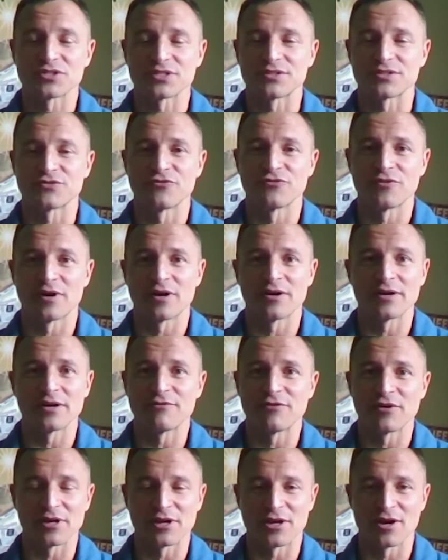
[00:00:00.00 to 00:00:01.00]
It's very,
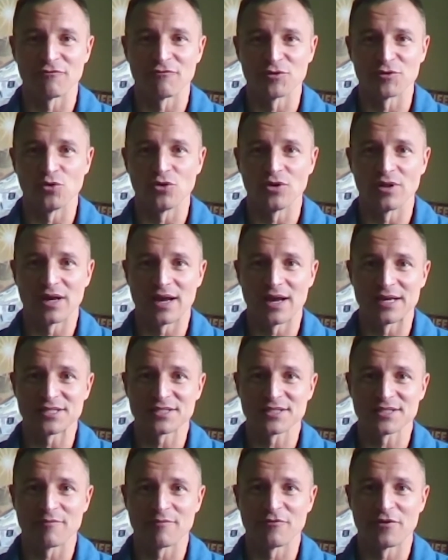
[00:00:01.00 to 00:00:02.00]
very comfortable. I
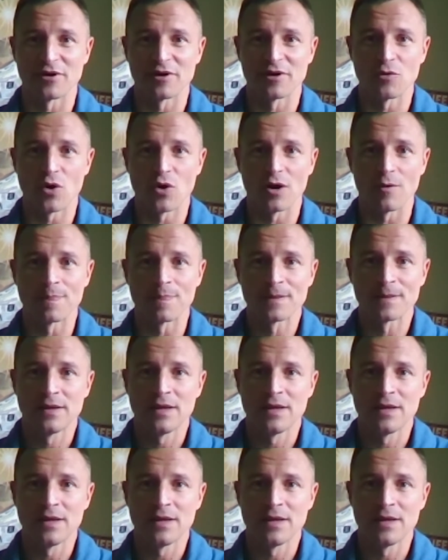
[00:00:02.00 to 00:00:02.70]
slept very well.